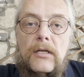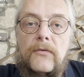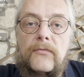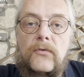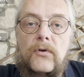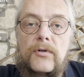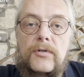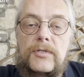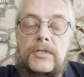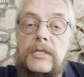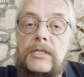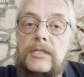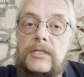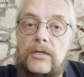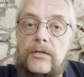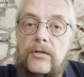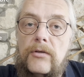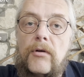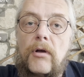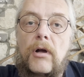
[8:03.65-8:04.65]
Of course, it's
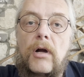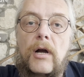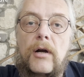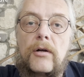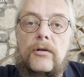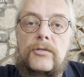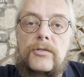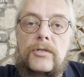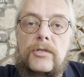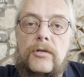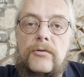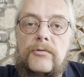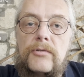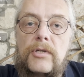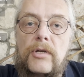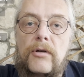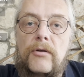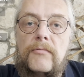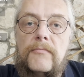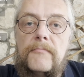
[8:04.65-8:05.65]
a newer car also,
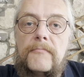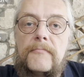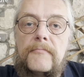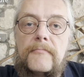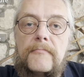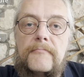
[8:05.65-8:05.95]
so